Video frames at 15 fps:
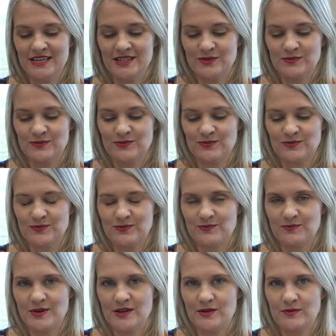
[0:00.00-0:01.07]
has
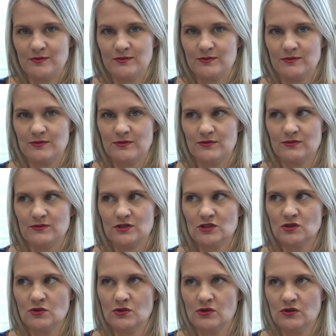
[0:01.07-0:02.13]
been
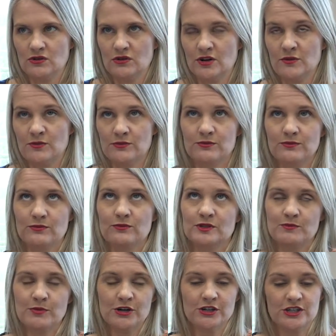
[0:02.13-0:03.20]
sold or was
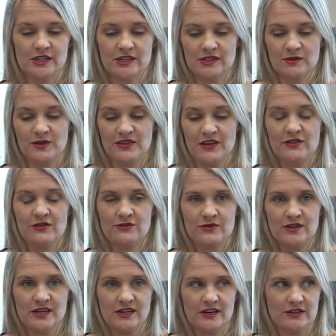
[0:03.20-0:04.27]
purchased within
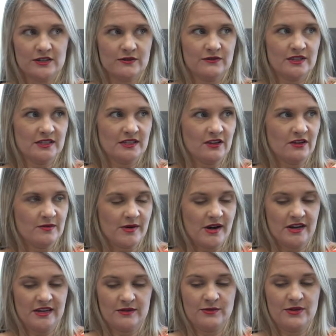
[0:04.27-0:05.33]
3 years, if the seller
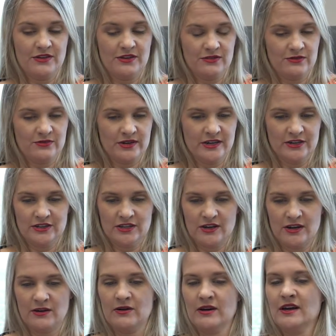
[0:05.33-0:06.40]
bought it within 3 years
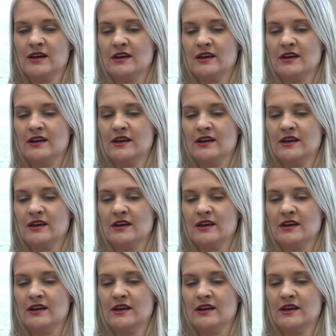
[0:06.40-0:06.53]
ago,